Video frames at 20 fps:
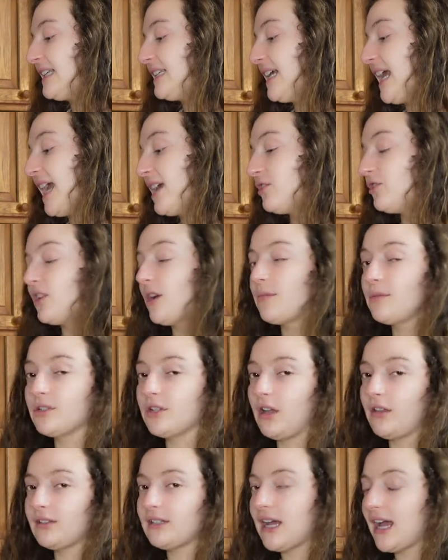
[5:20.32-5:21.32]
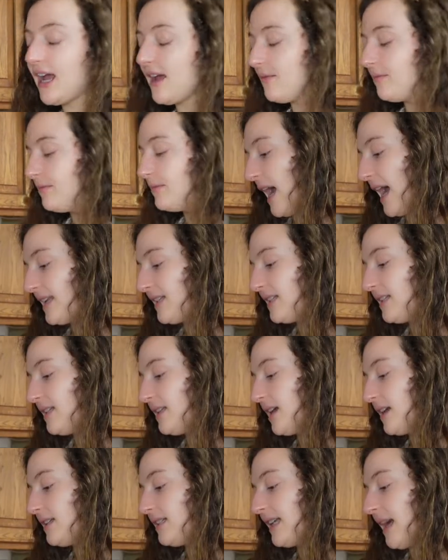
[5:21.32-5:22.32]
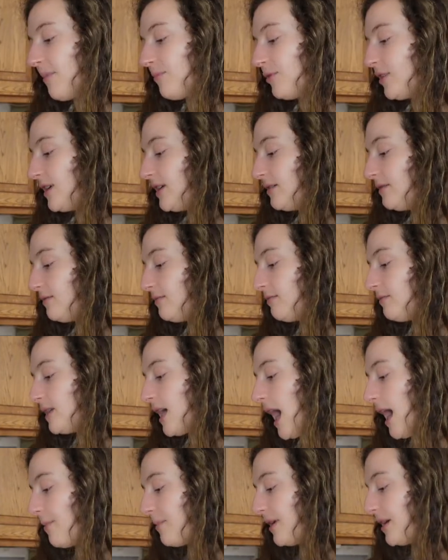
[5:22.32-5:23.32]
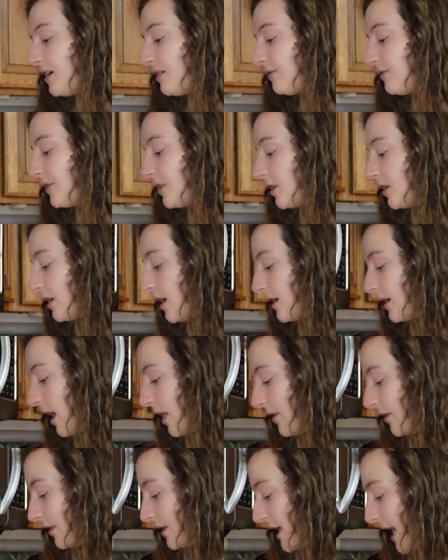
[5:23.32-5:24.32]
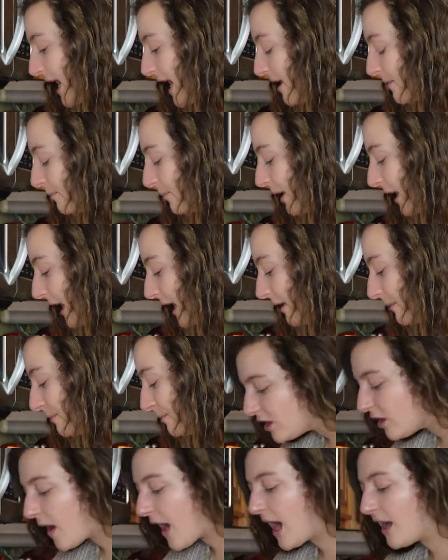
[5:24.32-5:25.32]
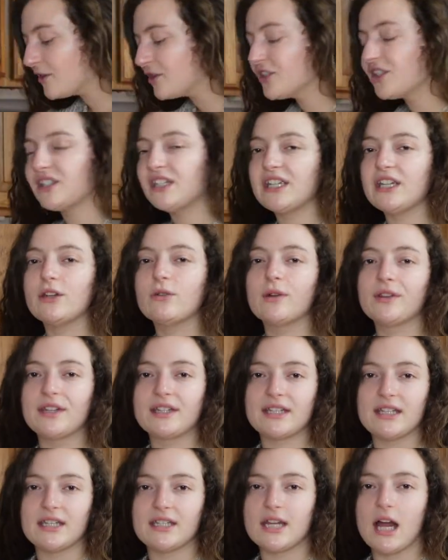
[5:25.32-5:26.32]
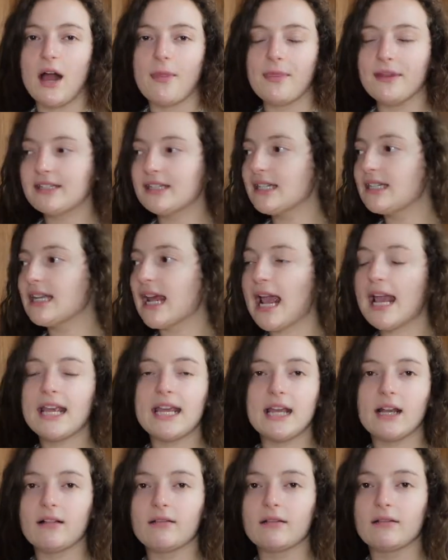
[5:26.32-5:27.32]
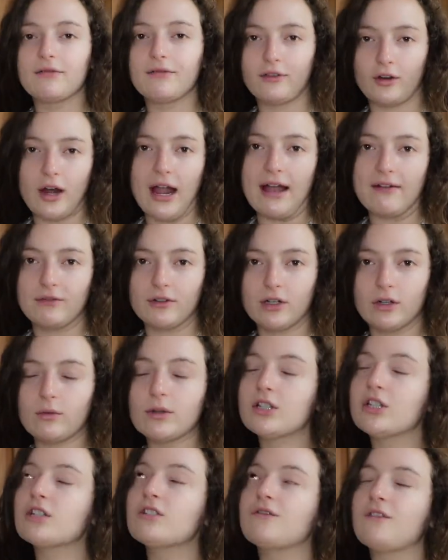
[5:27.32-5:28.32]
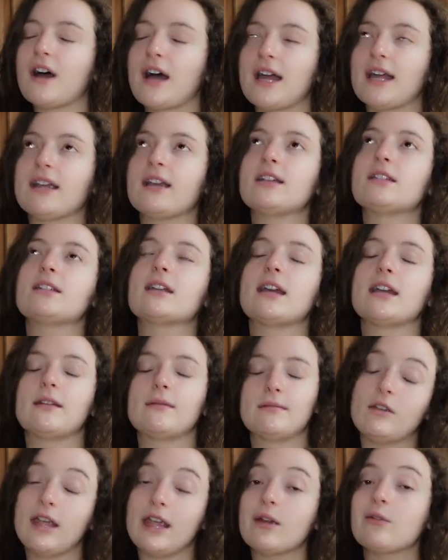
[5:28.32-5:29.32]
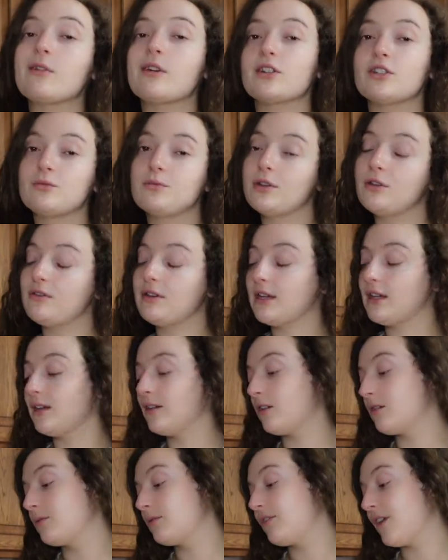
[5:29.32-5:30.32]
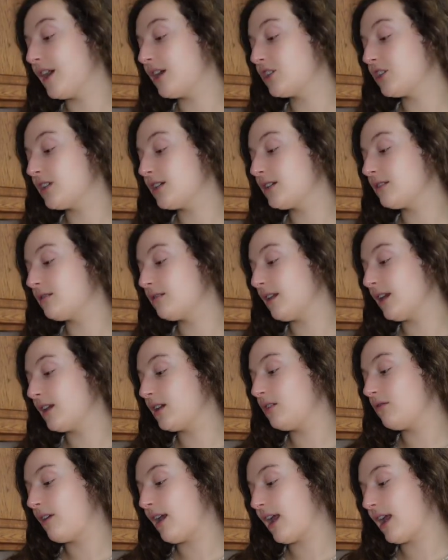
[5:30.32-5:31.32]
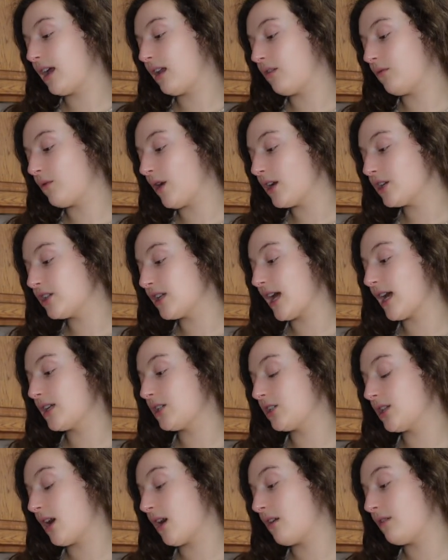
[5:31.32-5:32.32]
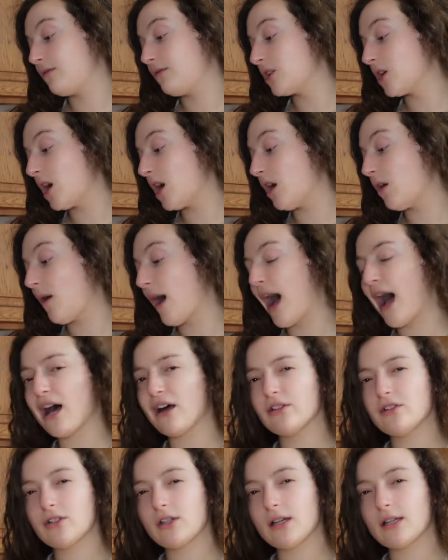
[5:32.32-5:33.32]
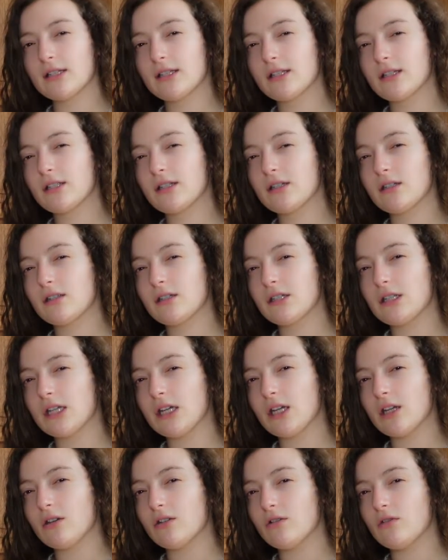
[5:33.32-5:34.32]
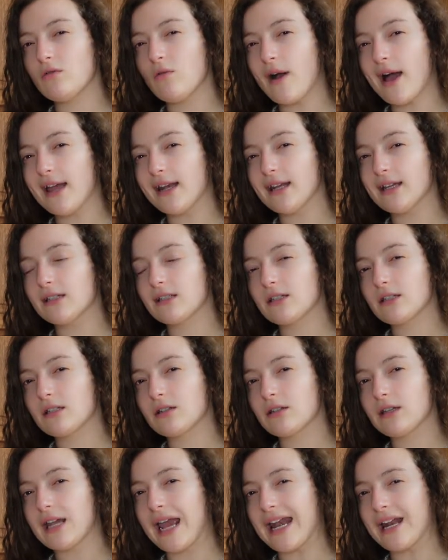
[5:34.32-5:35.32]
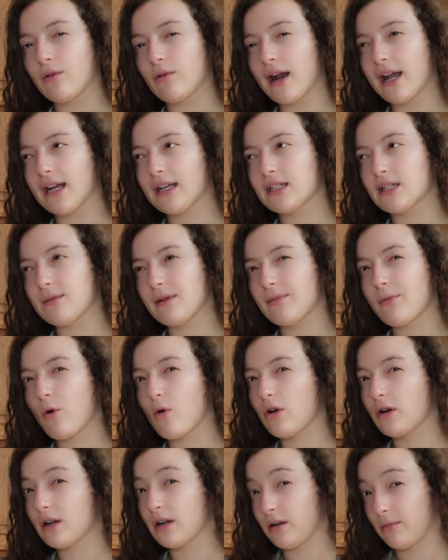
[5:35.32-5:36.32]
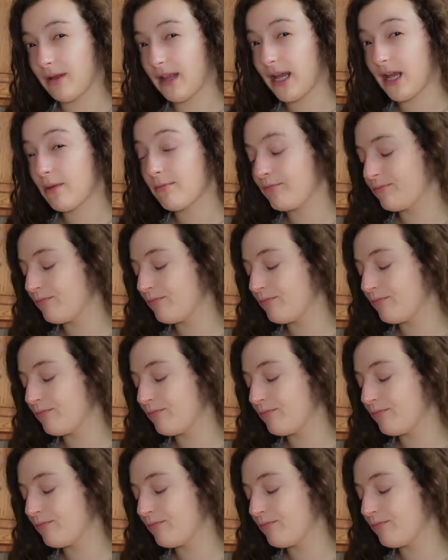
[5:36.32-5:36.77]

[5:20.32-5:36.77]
see angel numbers all the time. That's a separate topic for another day. But, you know, I'll just see you when this is done. This is taking forever, which is fine, because, like, you can't rush beauty or perfection. Like, you can't rush that stuff. So I'll just see you when it's getting ready to be poured in a plate.